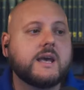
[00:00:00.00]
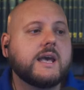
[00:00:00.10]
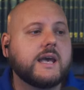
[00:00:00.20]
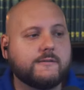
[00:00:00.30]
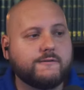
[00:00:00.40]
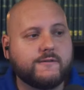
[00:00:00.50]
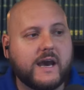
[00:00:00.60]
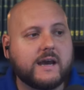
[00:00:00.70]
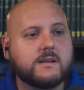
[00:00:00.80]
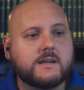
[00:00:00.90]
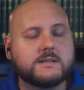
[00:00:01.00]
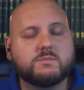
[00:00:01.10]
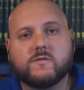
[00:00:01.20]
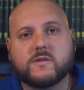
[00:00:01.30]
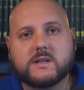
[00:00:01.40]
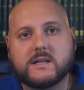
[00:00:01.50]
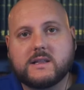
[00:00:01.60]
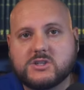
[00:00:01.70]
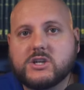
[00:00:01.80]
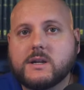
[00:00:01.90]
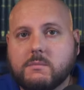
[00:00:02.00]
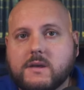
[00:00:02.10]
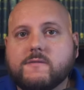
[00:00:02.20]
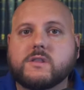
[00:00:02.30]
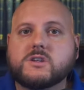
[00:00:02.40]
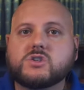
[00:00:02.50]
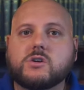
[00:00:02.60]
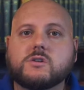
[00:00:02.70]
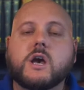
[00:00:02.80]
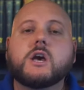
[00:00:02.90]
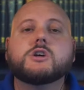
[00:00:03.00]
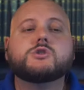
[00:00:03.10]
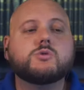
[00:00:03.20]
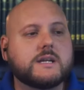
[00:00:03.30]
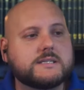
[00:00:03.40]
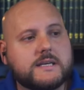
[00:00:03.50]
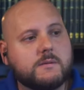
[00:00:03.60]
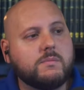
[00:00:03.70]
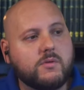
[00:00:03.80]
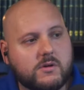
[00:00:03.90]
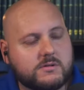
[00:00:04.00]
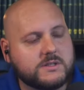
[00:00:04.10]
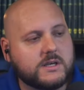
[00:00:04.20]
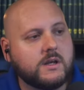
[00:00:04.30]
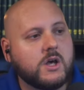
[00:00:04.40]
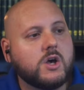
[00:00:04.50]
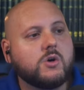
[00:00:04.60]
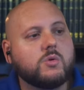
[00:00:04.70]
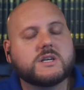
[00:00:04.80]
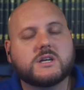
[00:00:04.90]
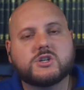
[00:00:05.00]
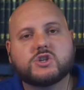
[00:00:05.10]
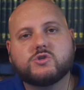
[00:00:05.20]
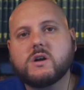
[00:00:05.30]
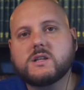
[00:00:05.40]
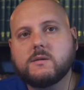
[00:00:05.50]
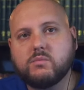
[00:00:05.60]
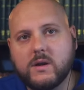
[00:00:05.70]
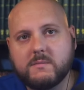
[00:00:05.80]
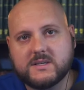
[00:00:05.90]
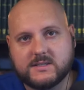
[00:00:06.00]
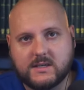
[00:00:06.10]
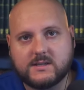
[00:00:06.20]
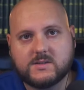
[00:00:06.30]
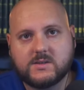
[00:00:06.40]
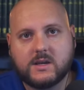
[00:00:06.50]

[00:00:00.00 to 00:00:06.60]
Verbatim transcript: And in fact, it is perfectly legitimate for the church to condemn a person who is constructing premises